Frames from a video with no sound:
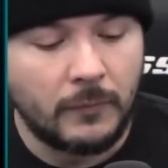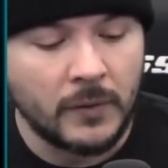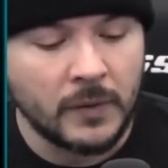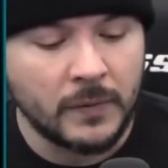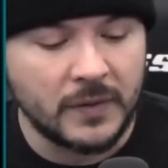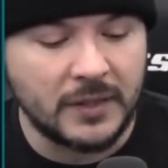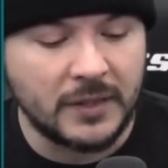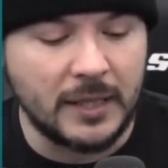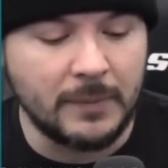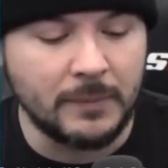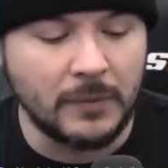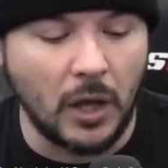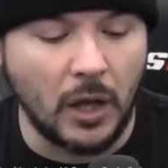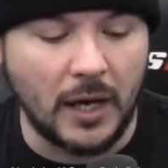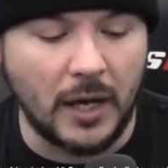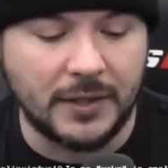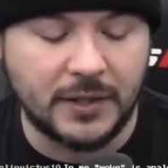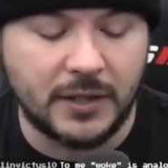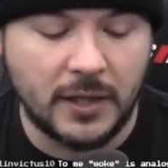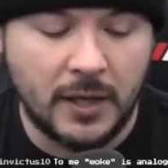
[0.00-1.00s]
The team
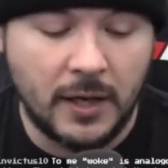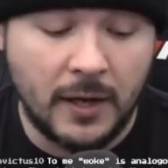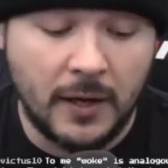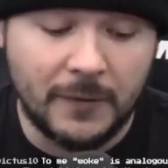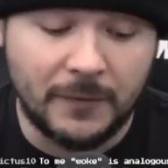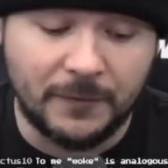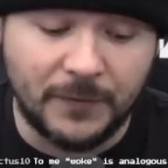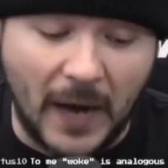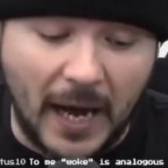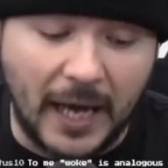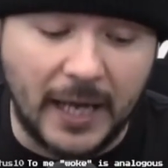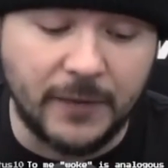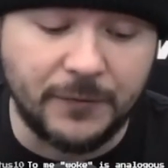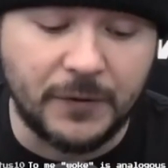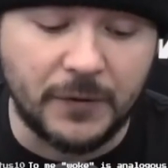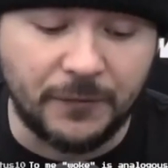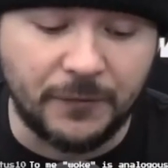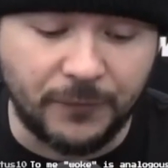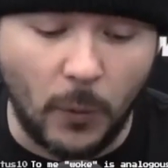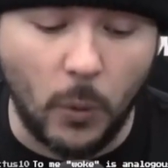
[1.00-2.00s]
lost
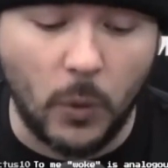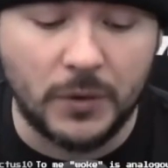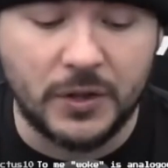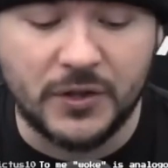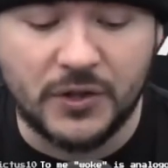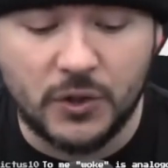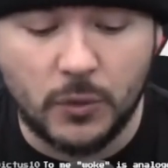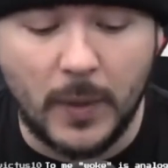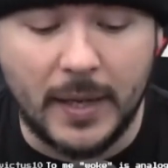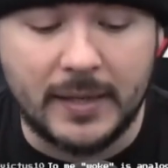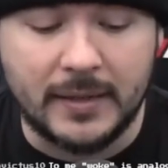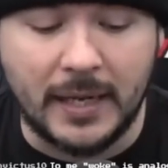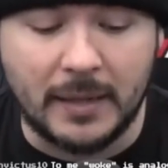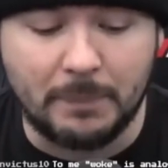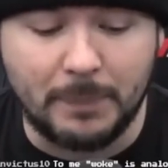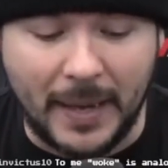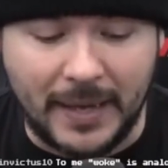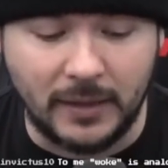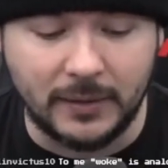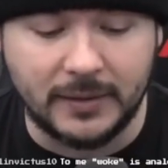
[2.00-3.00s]
5-4 to Sweden on
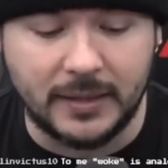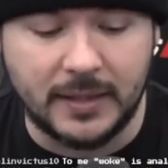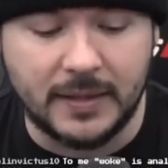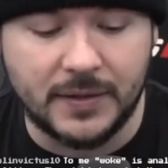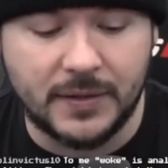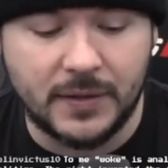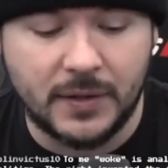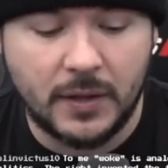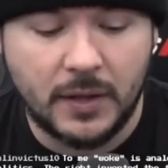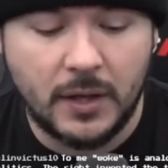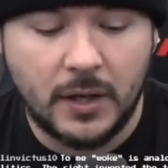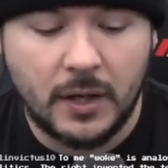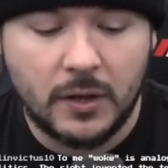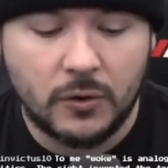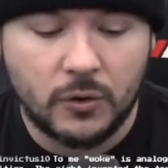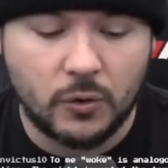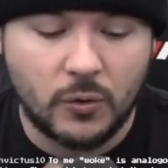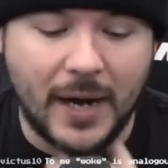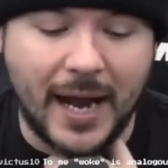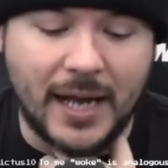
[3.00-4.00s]
penalties,
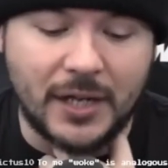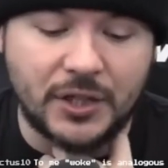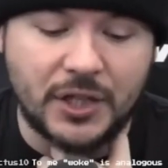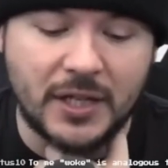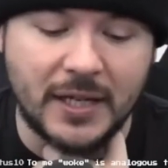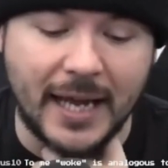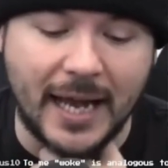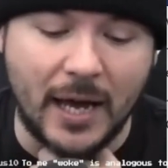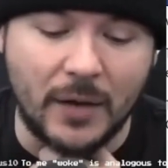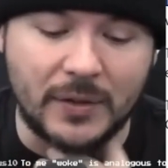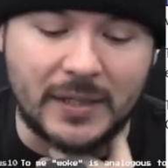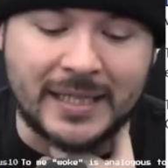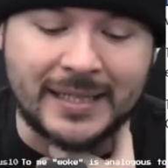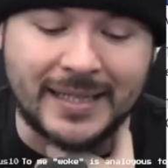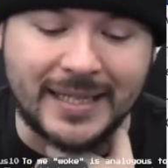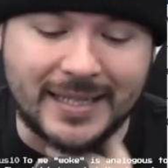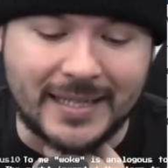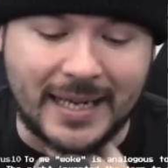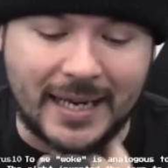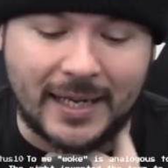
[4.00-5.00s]
crashing out in
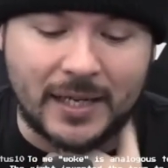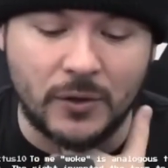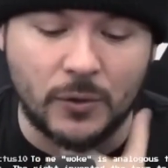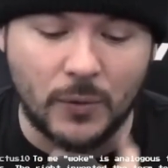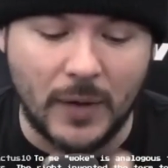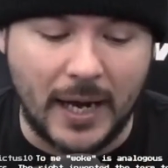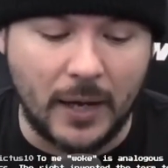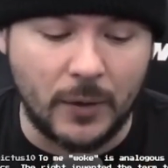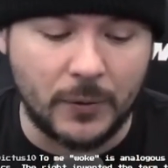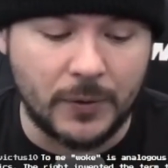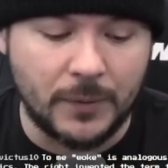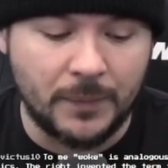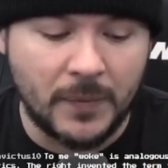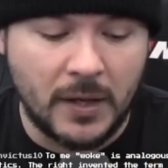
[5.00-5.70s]
the second round.